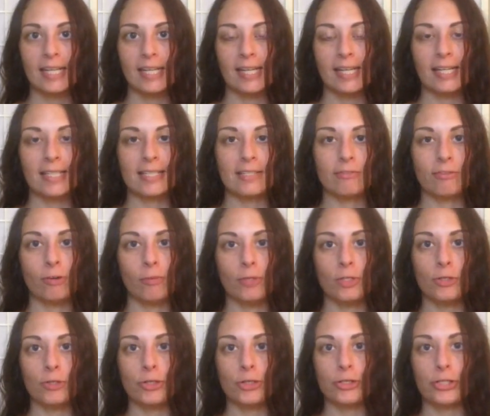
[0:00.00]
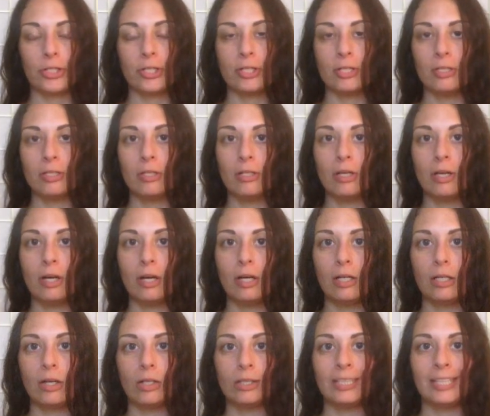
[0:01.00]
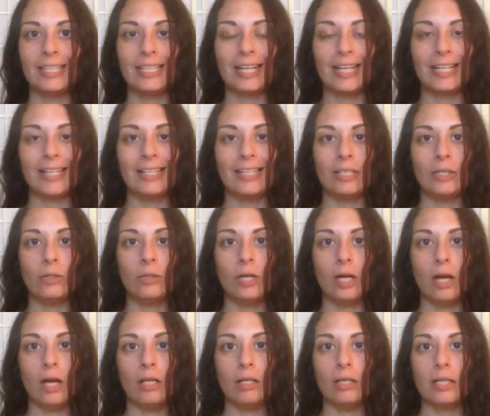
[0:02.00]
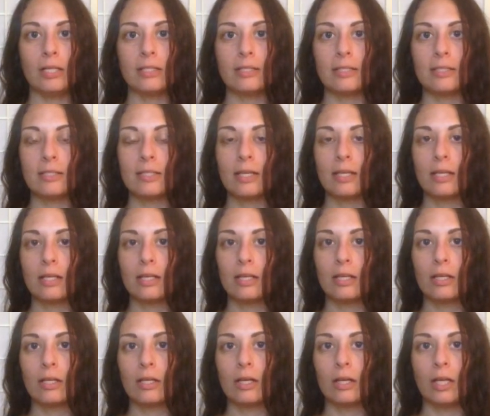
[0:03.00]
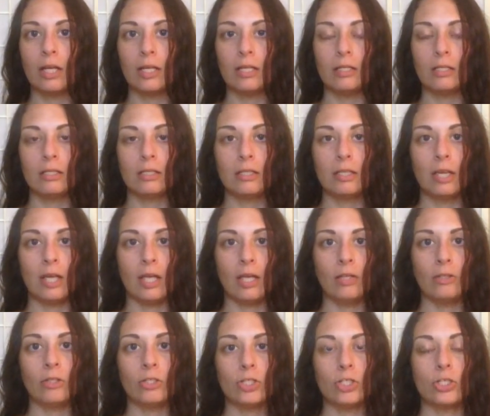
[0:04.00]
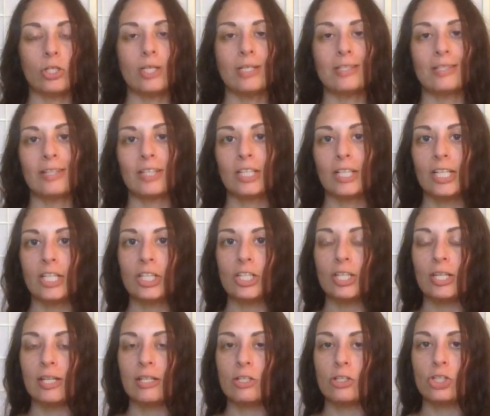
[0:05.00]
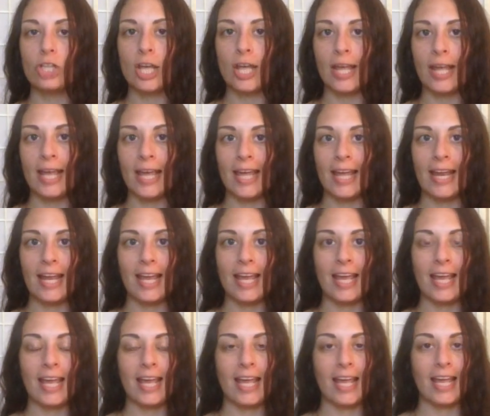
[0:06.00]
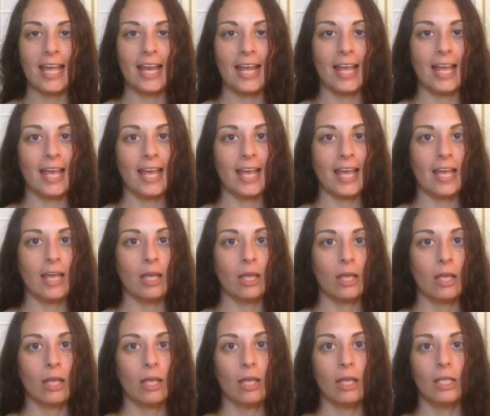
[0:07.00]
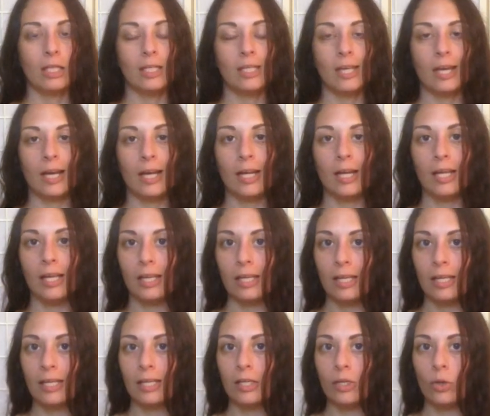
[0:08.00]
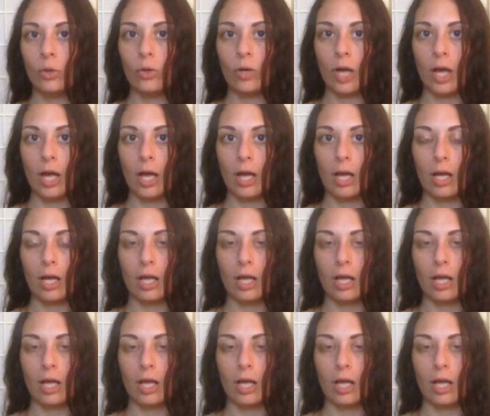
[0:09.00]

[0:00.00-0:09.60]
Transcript: It's from a tradition called Jnana Yoga. That's in the English transliteration, it's Jnana, Jnana Yoga.